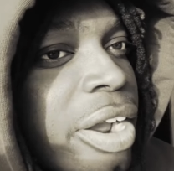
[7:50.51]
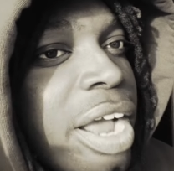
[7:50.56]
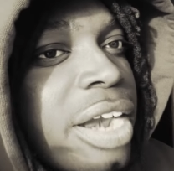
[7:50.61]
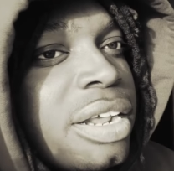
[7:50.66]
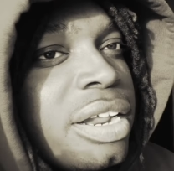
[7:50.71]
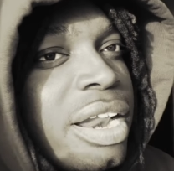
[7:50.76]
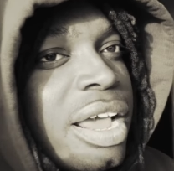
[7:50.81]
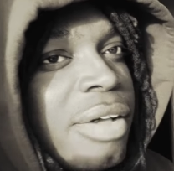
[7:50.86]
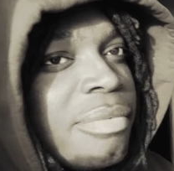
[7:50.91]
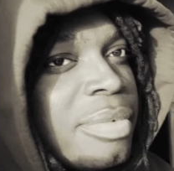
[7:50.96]
I
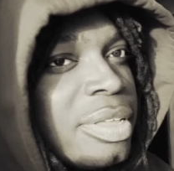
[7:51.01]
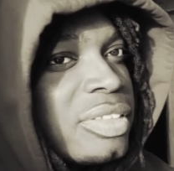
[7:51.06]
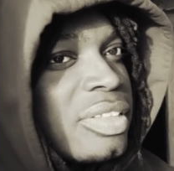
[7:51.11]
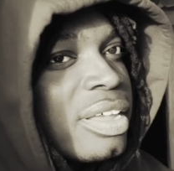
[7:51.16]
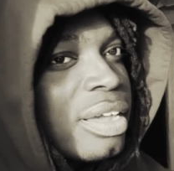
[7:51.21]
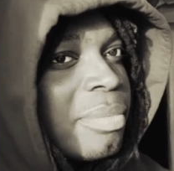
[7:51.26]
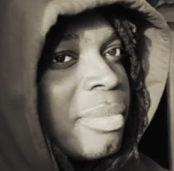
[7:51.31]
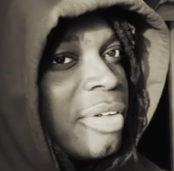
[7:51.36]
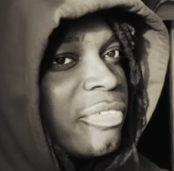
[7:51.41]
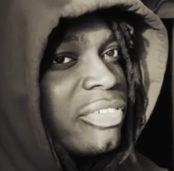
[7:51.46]
didn't have Miss
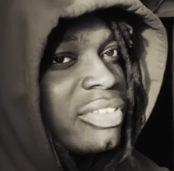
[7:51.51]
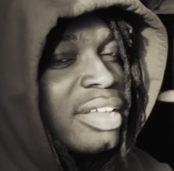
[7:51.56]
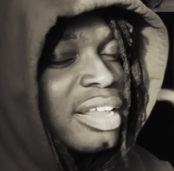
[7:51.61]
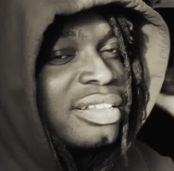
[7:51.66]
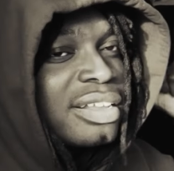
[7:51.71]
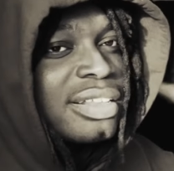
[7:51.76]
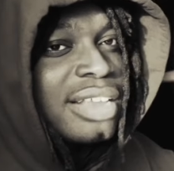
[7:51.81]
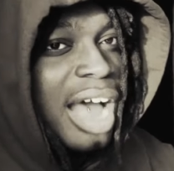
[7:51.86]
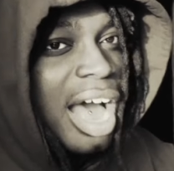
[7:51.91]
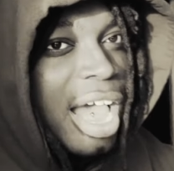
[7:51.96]
Nigga Muffins at
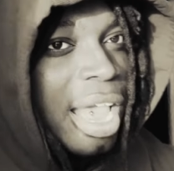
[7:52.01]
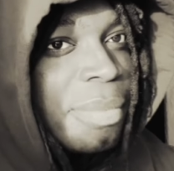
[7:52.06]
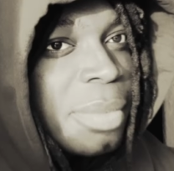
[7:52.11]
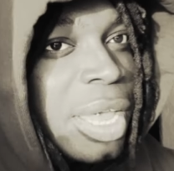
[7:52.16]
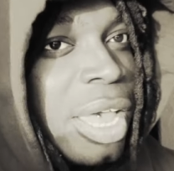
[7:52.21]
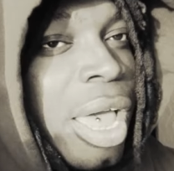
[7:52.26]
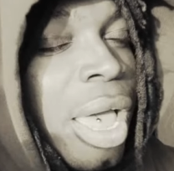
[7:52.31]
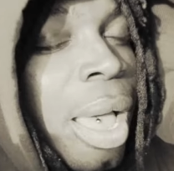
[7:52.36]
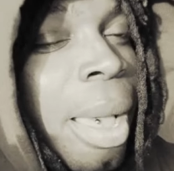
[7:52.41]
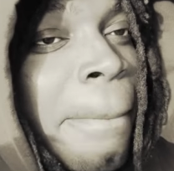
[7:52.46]
the time,
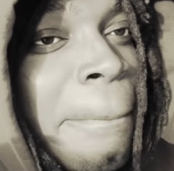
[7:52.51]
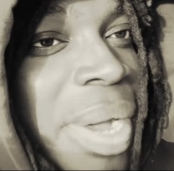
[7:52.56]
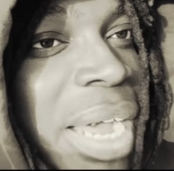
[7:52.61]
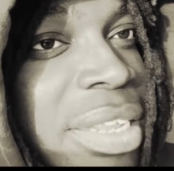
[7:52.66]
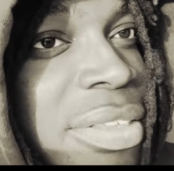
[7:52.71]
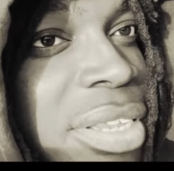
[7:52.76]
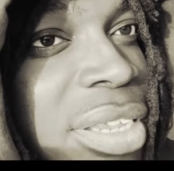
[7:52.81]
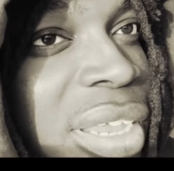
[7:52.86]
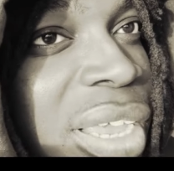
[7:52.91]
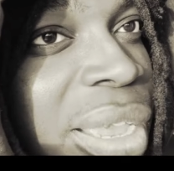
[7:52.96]

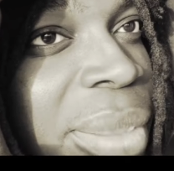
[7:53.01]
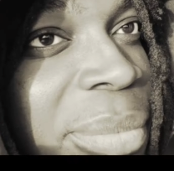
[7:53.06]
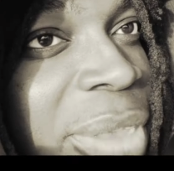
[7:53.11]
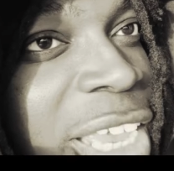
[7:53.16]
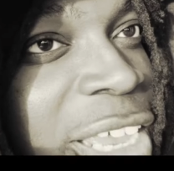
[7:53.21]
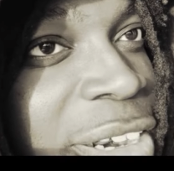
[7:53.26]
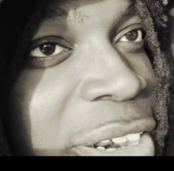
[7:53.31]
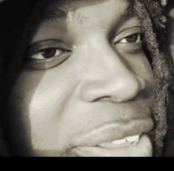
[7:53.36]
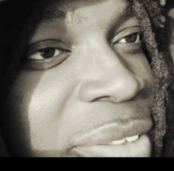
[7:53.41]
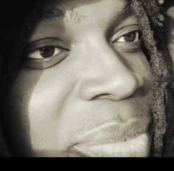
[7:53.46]
but me
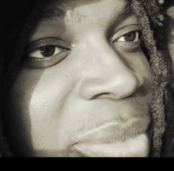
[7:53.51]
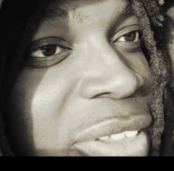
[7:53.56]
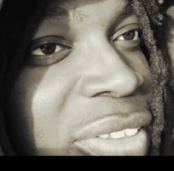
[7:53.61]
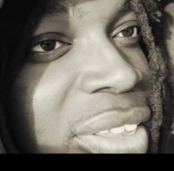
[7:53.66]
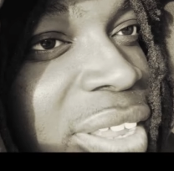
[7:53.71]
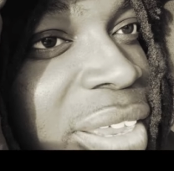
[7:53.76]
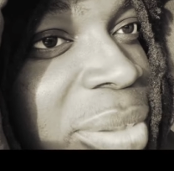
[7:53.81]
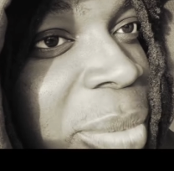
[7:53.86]
and Miss Nigga